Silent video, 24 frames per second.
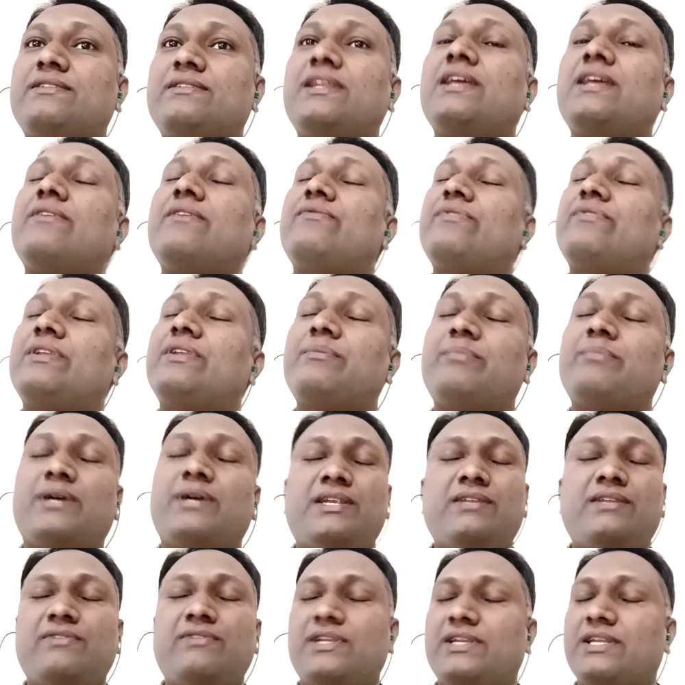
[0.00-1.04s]

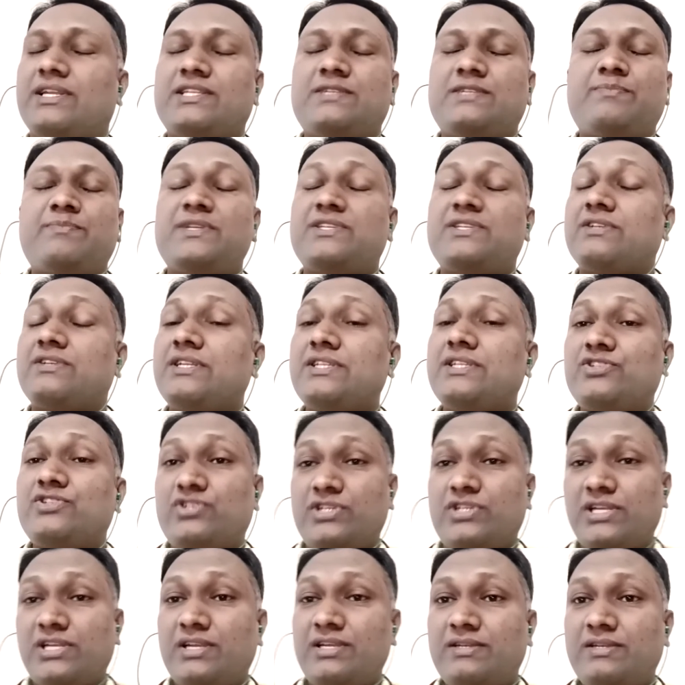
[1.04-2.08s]
Everybody will get it, especially
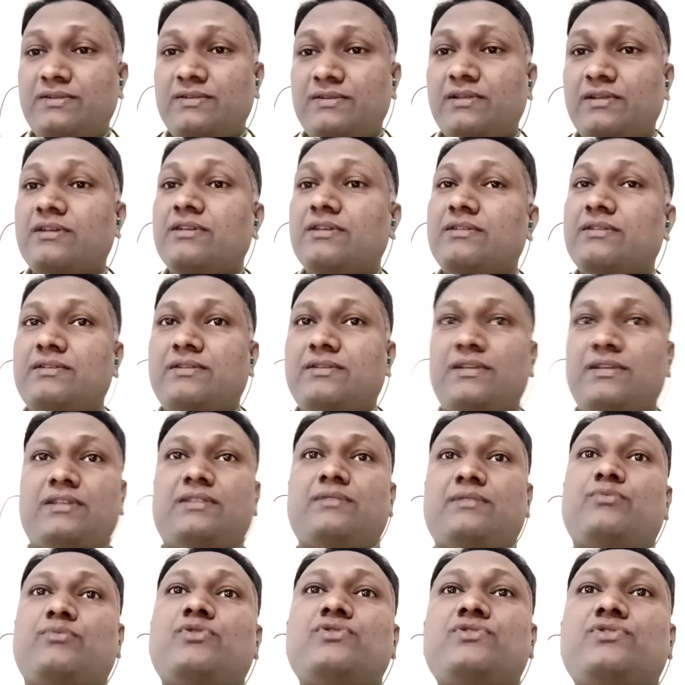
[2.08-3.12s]
children are
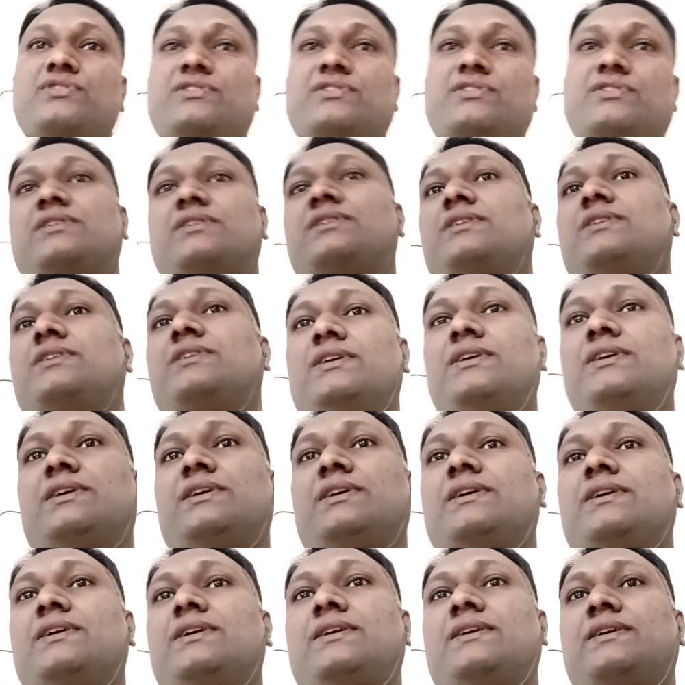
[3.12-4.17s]
the most
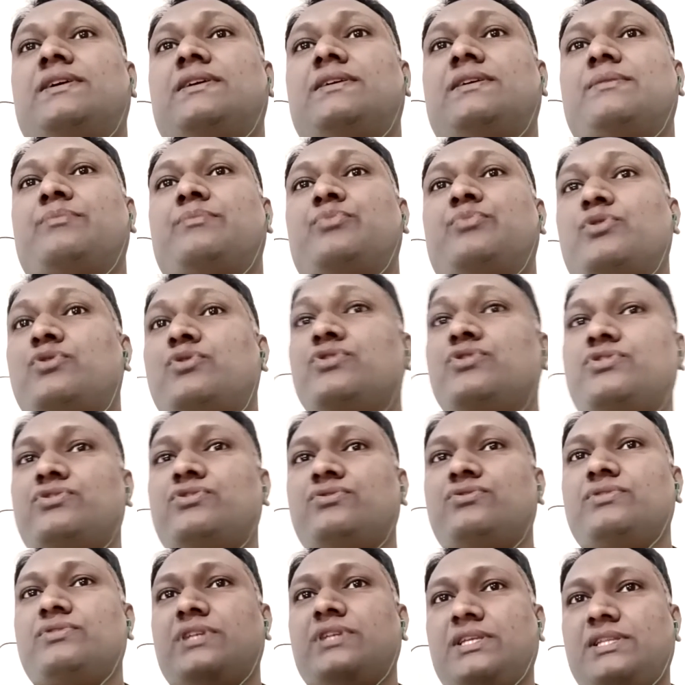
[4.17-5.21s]
prone
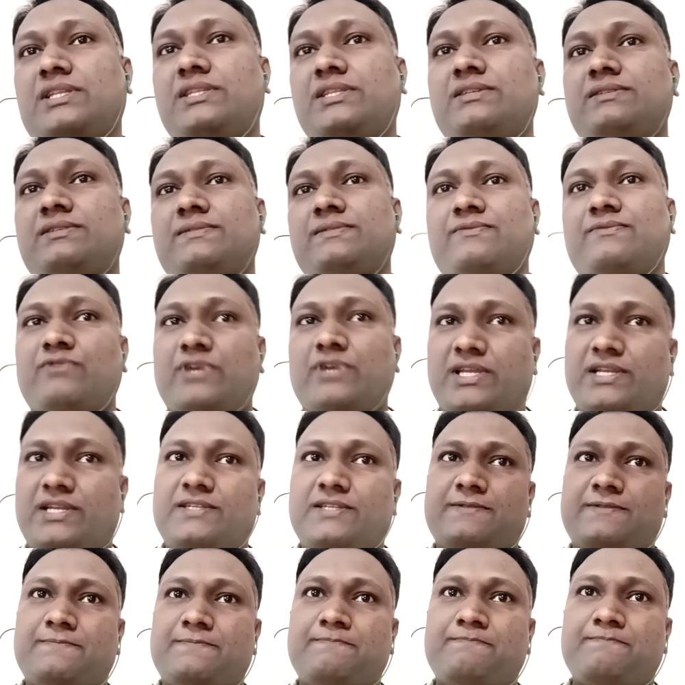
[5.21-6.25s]
to get the
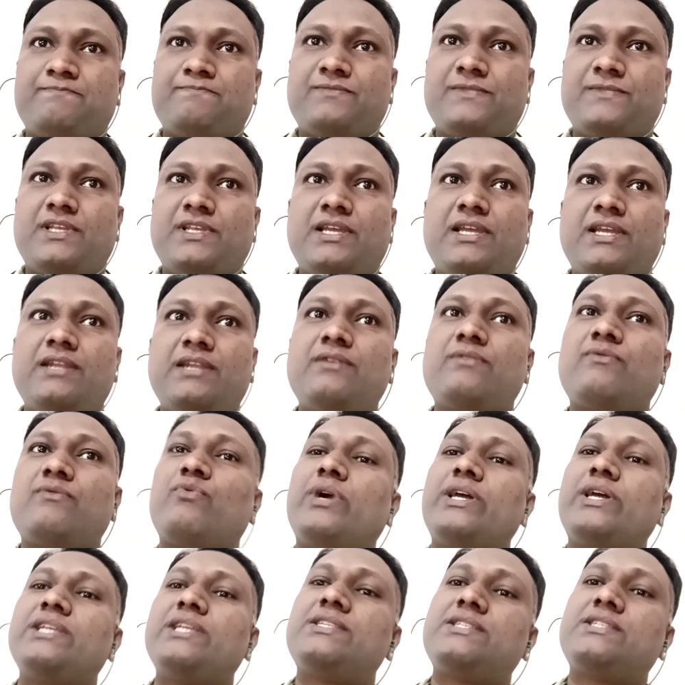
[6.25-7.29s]
virus. And
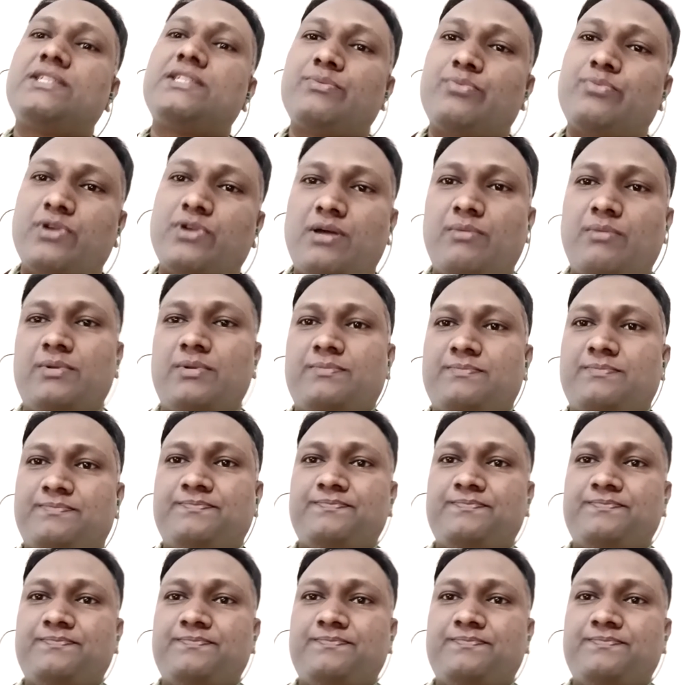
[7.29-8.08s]
why is it a problem?